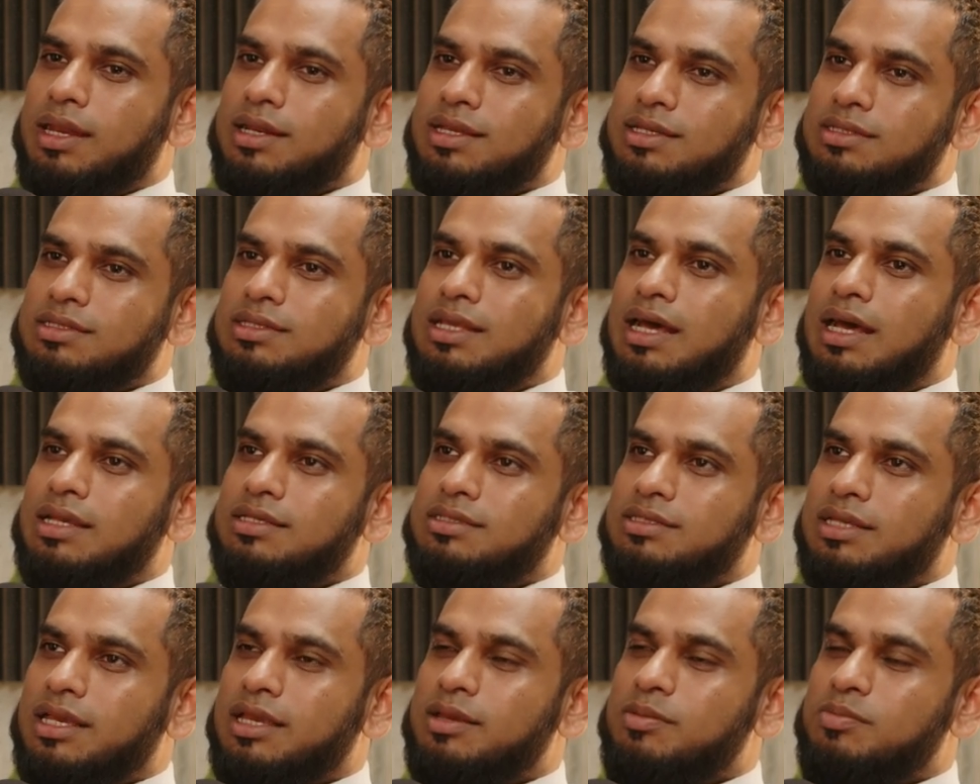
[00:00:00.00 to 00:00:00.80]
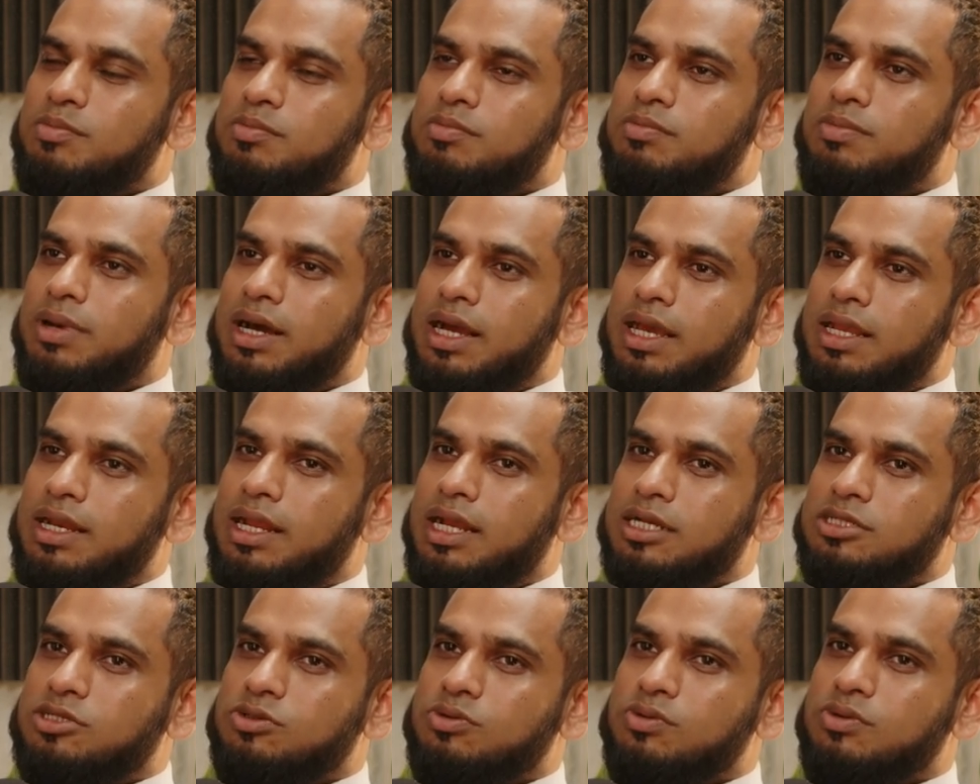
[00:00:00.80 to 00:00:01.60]
And it's that same
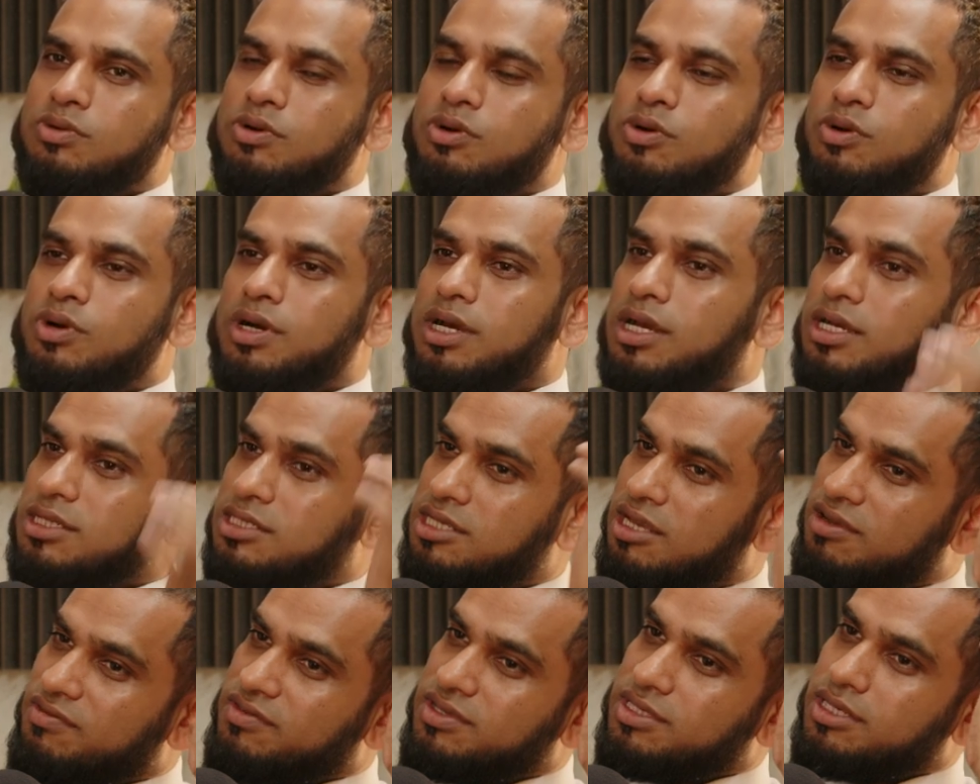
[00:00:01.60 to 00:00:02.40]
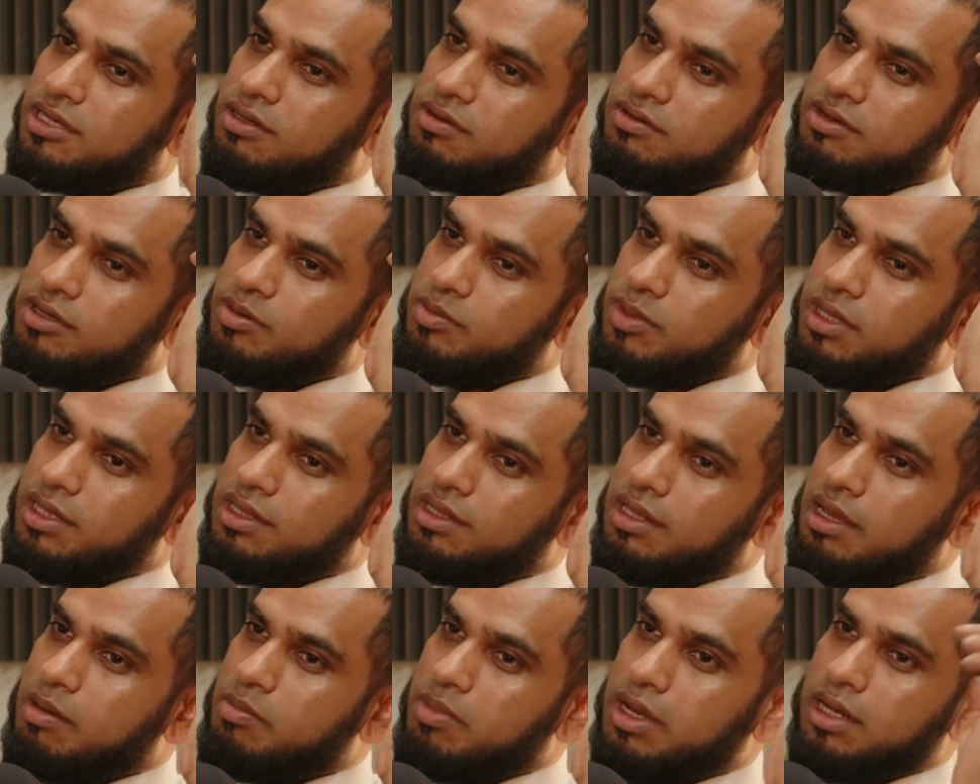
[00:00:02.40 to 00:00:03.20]
bilateral or air service
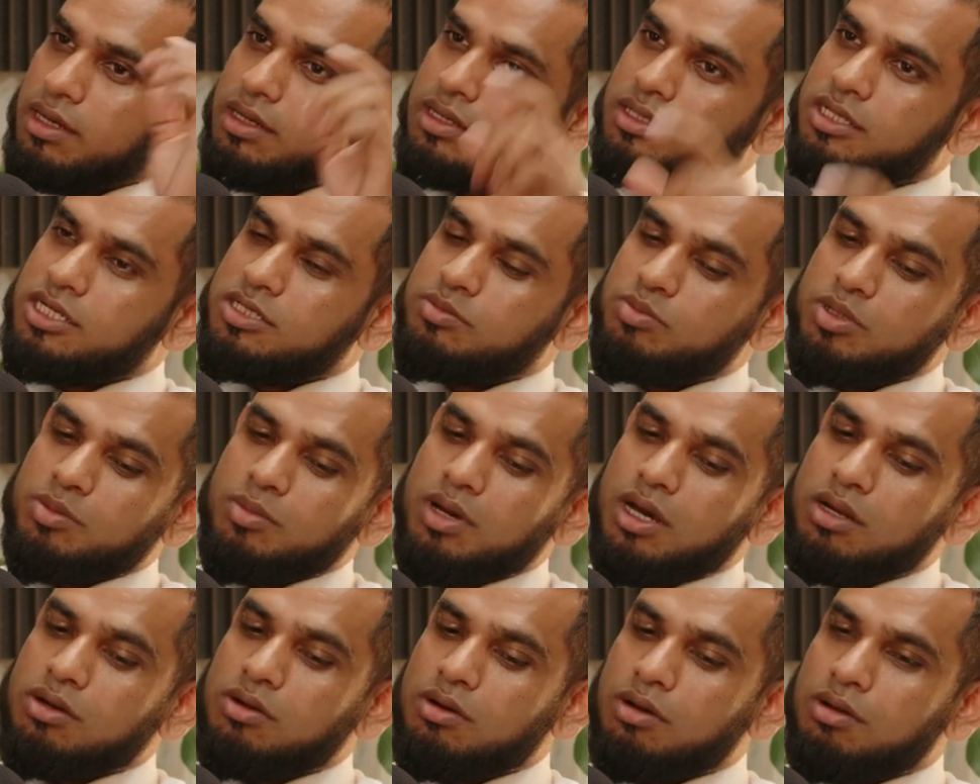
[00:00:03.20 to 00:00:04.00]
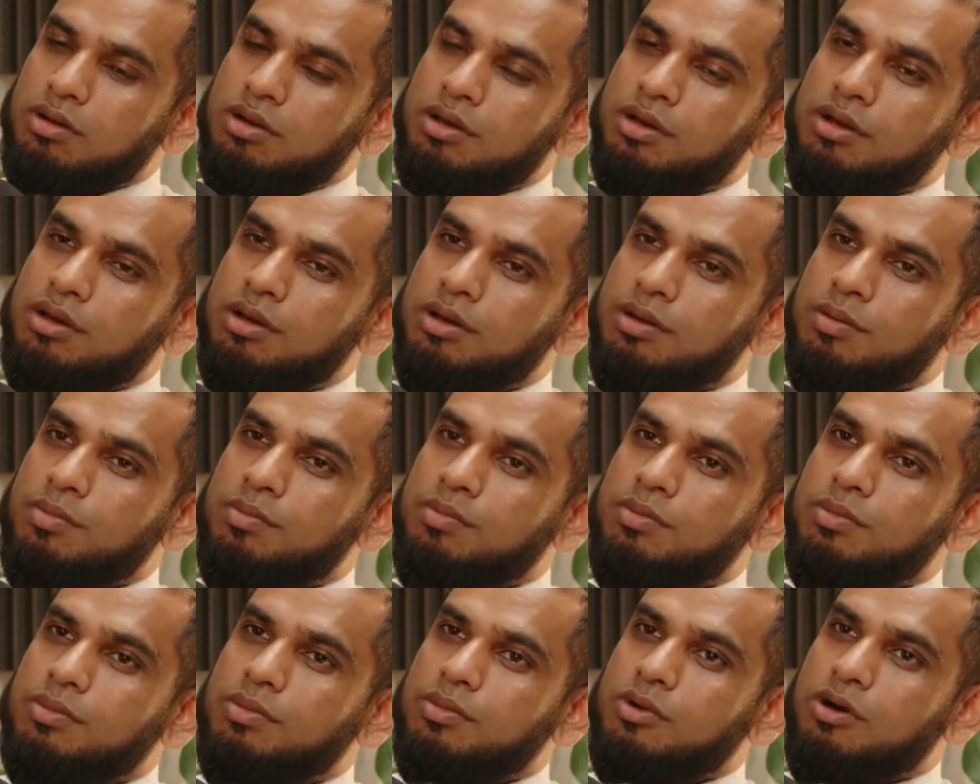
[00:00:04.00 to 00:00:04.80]
agreement that Bangladesh Biman
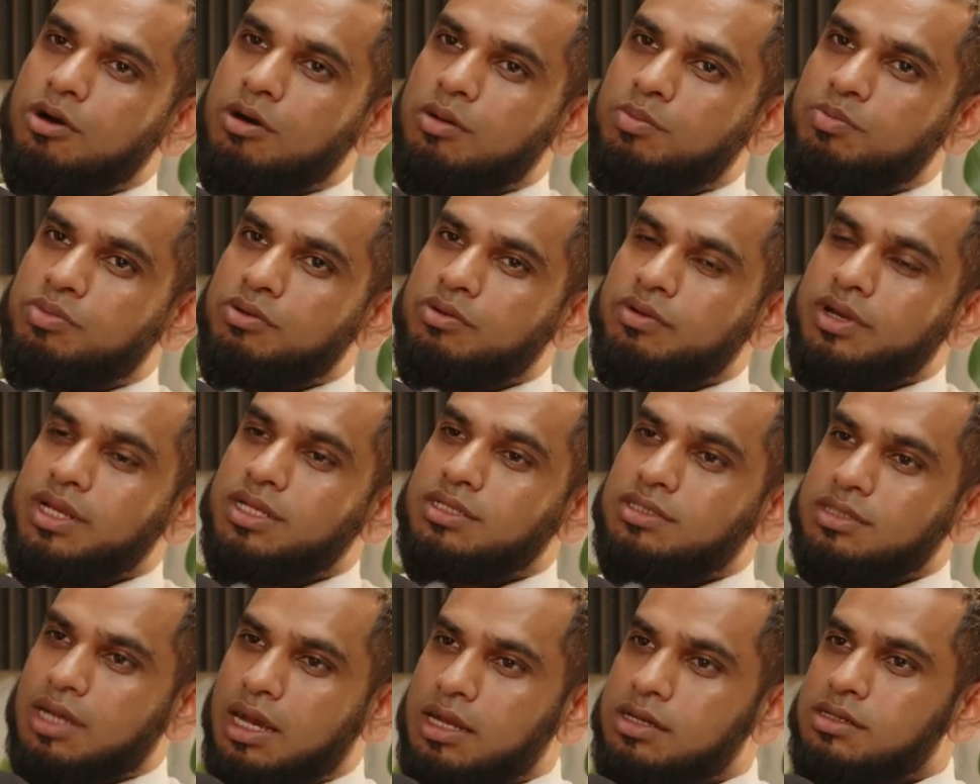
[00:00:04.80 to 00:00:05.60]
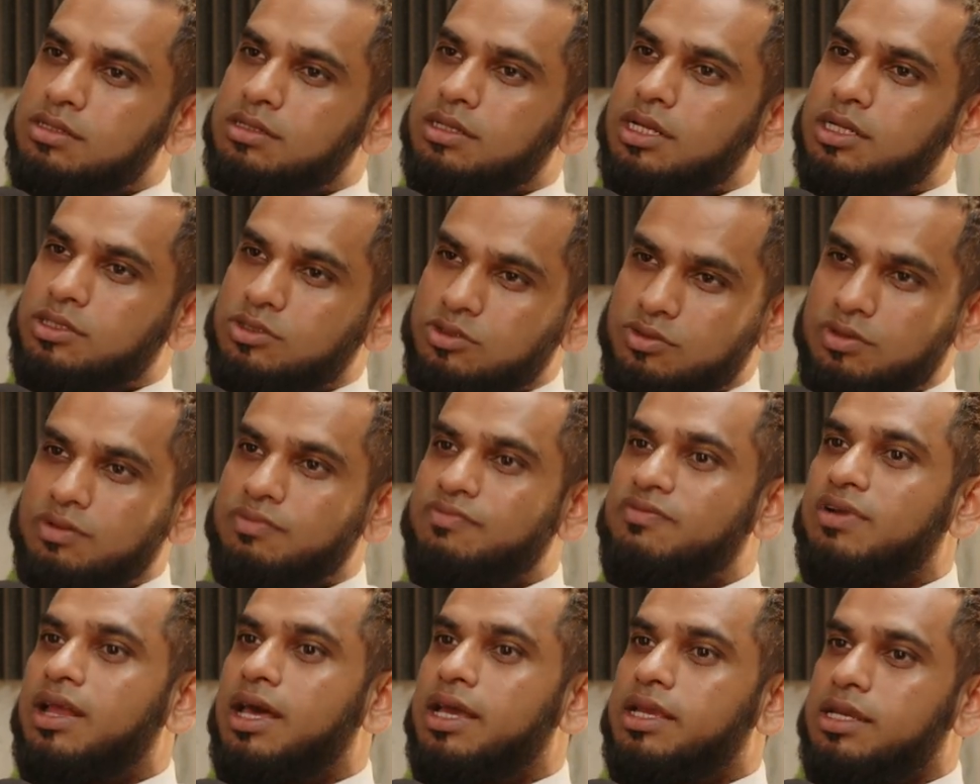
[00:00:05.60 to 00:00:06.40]
um, operates under to
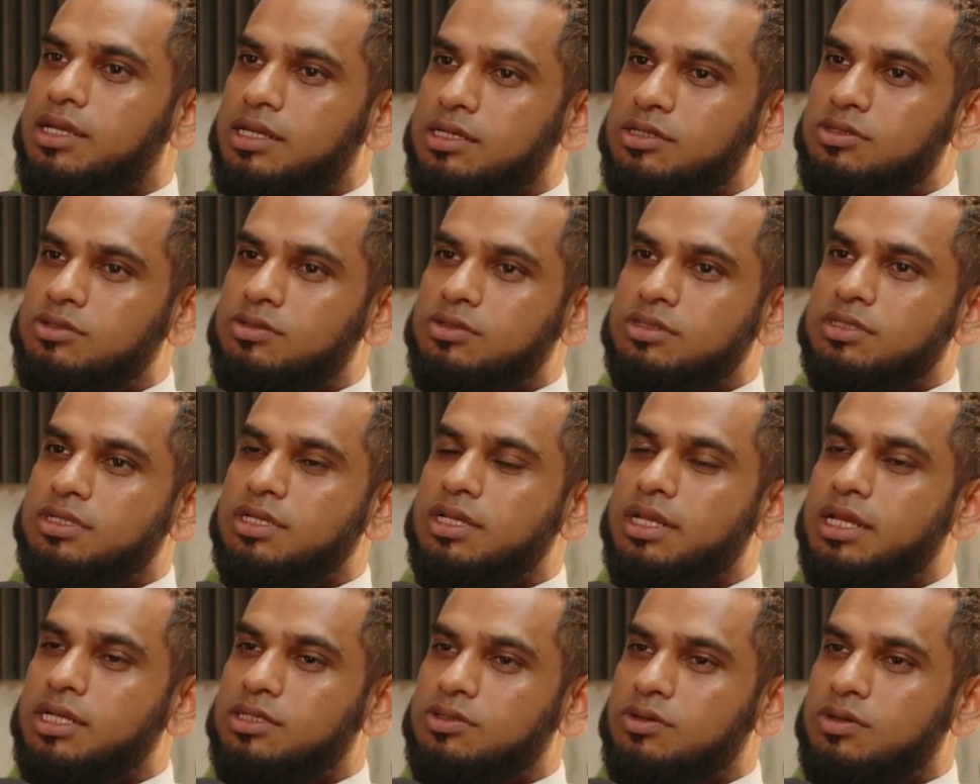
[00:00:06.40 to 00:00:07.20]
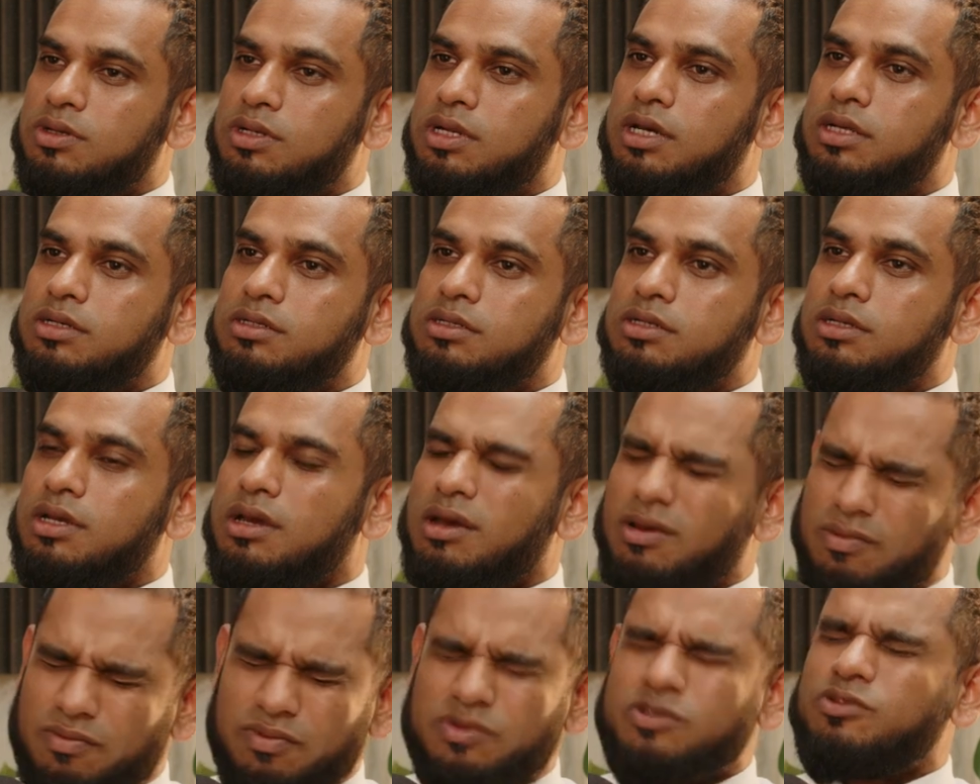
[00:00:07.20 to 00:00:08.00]
fly into Sylhet or London,
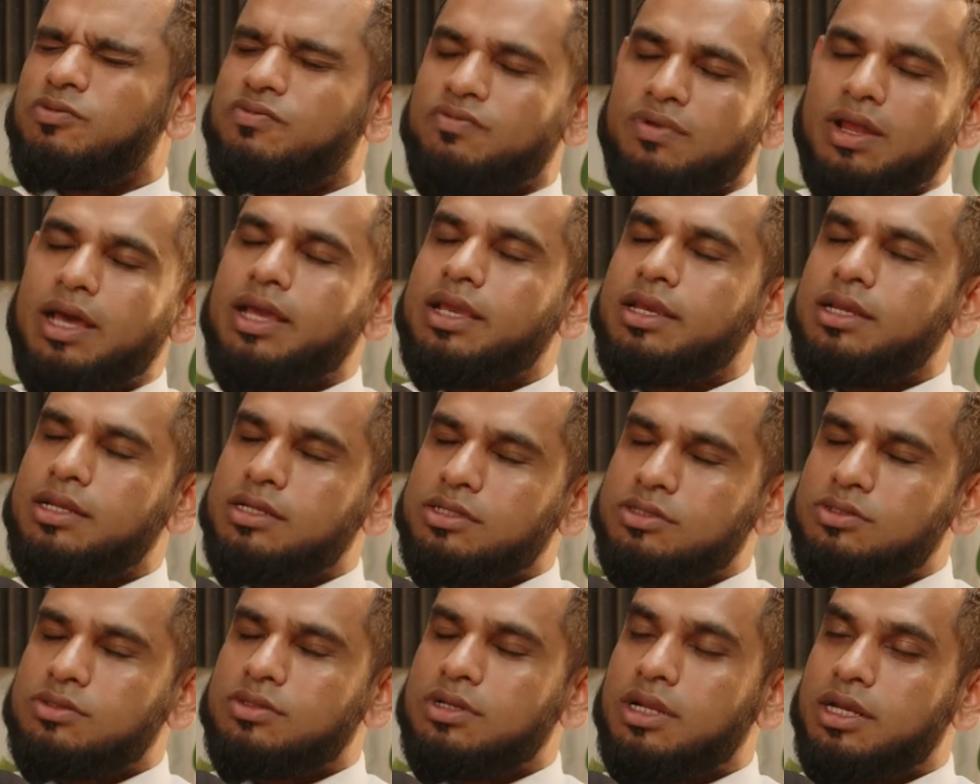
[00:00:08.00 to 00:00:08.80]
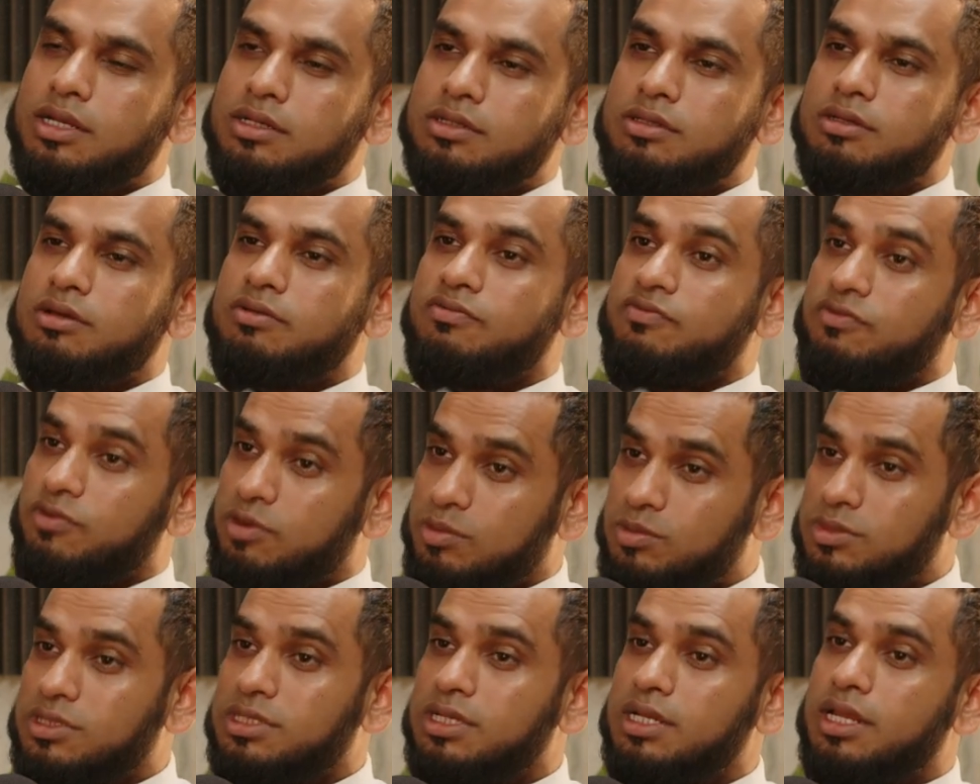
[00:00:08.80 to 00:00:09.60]
uh, to fly into London
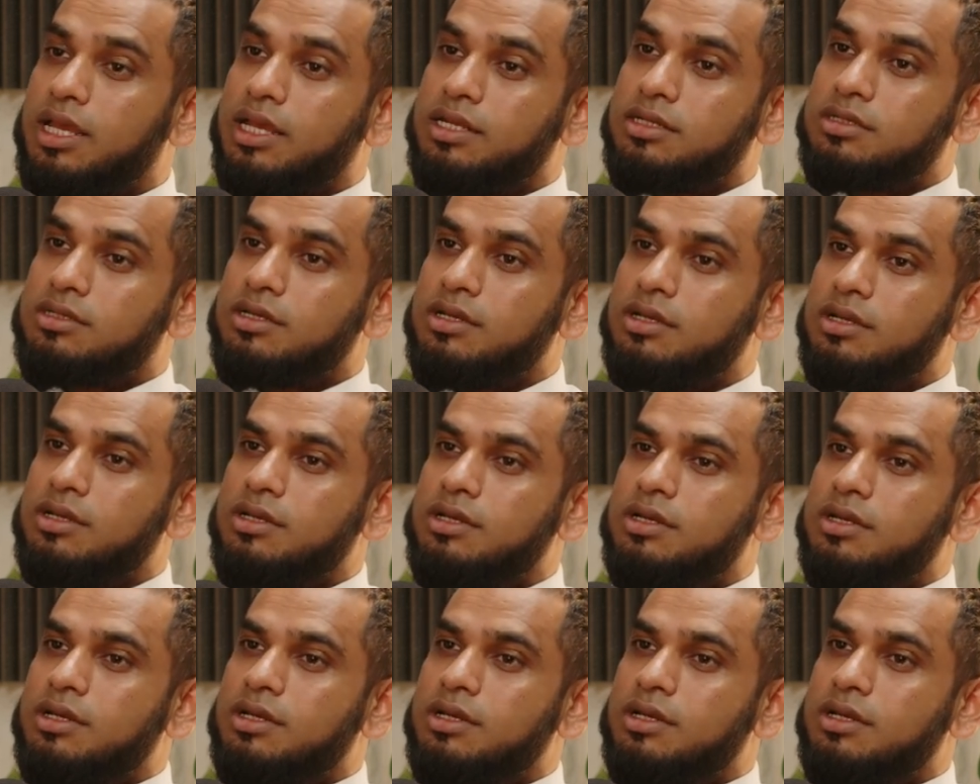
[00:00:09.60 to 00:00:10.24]
from Sylhet